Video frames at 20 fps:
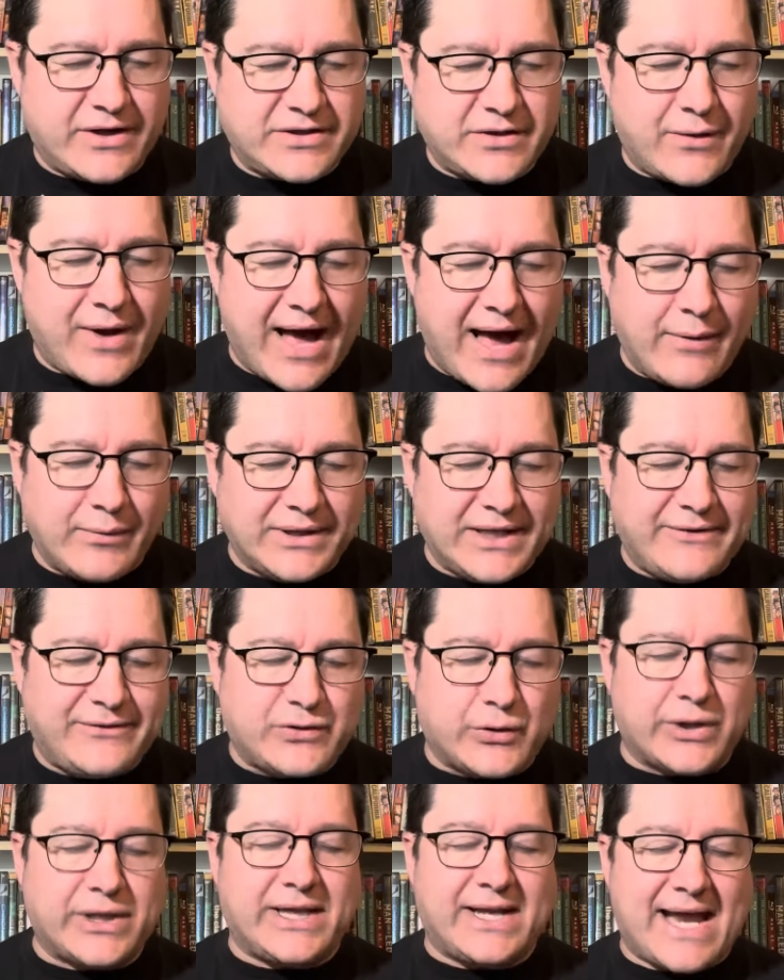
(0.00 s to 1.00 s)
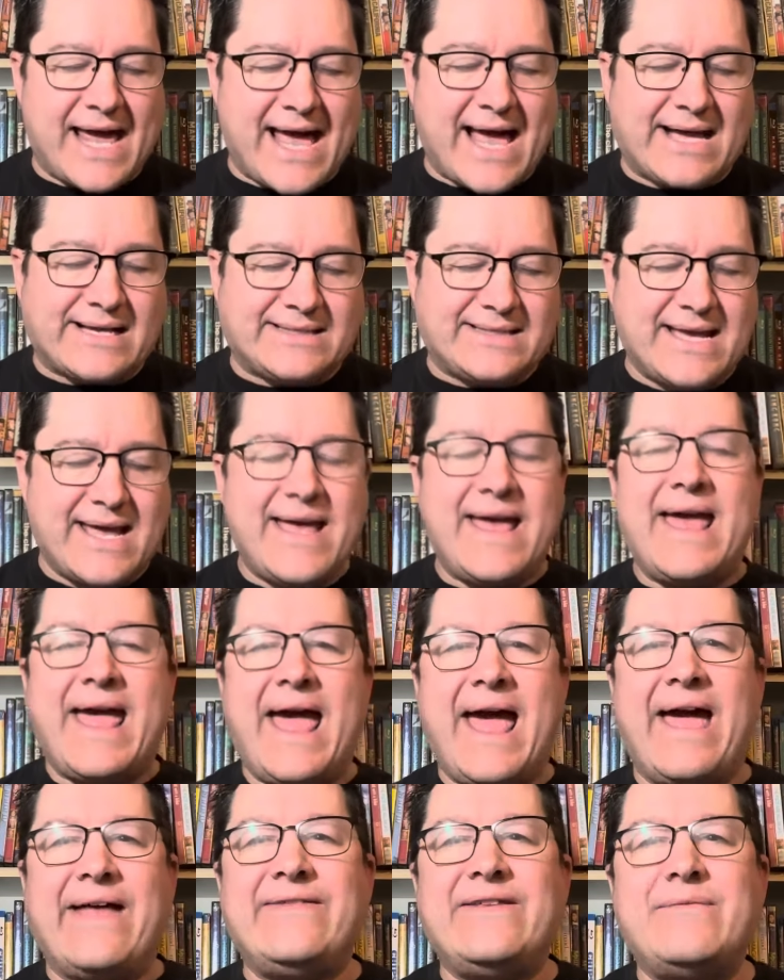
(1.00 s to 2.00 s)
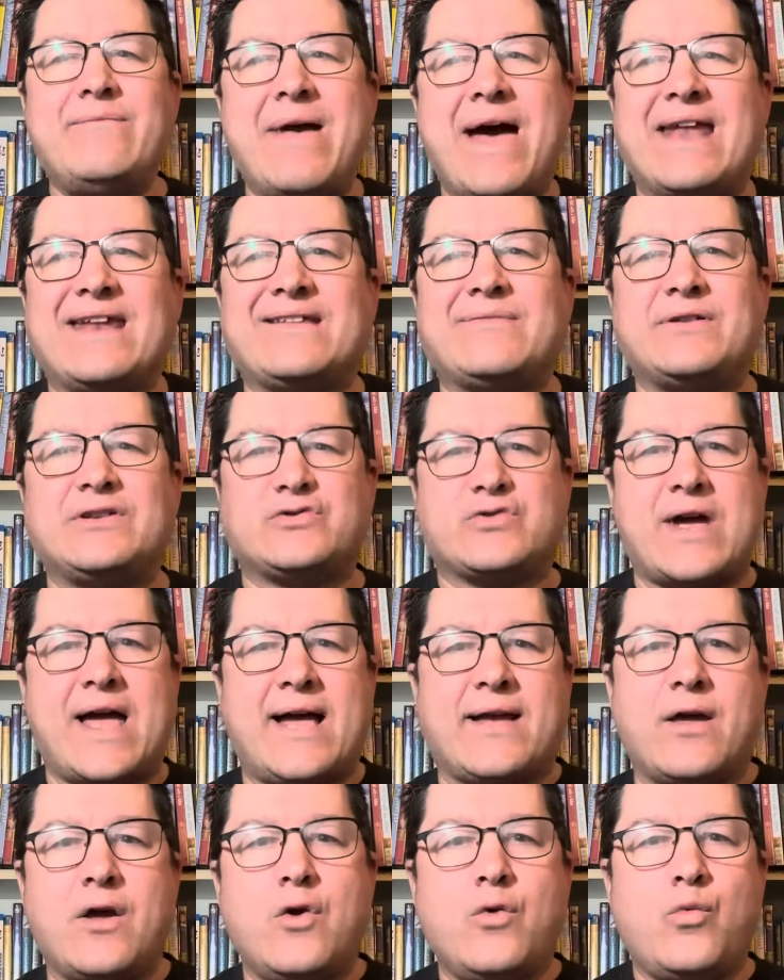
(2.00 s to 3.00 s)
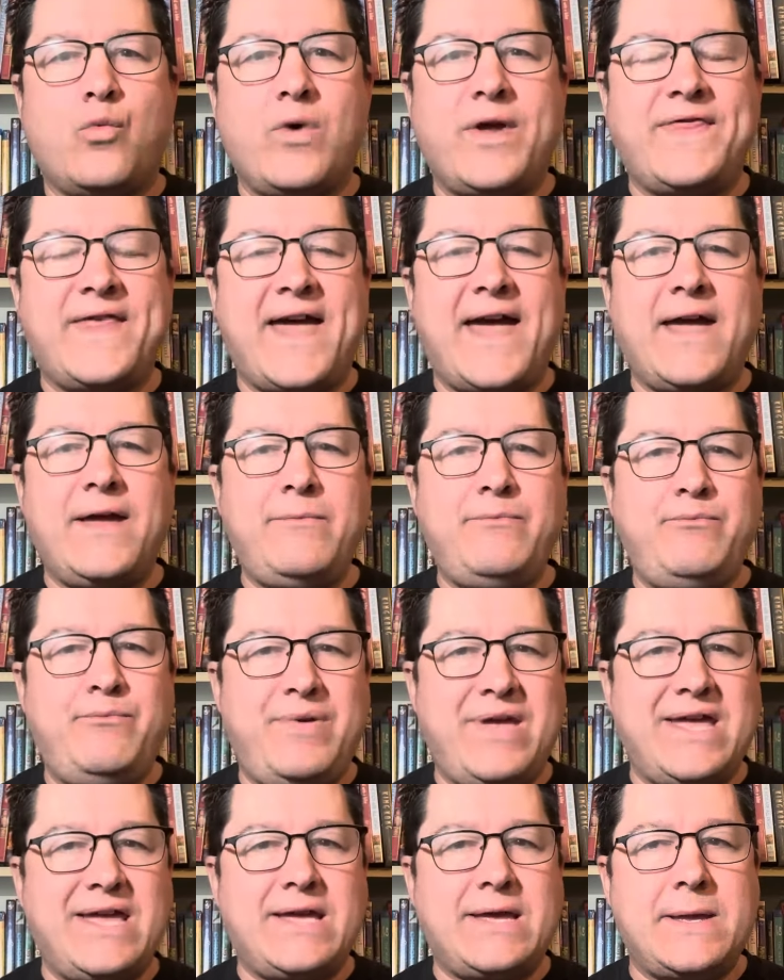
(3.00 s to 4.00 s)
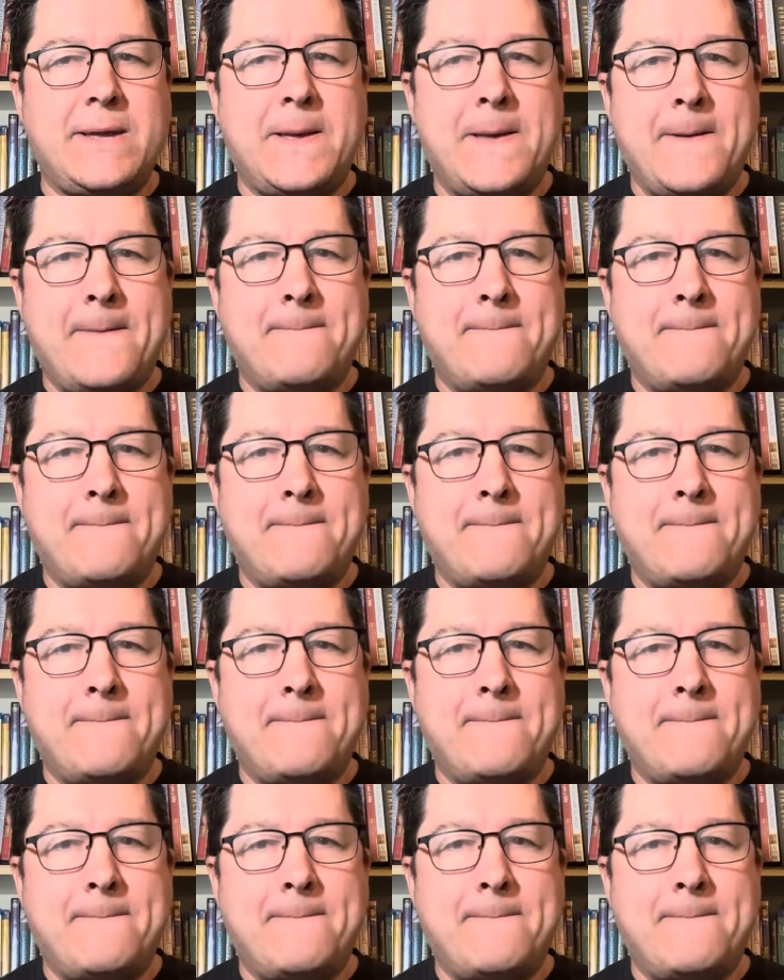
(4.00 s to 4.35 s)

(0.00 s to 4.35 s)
So I will leave Toilet Hacks and the Management Track with a B-.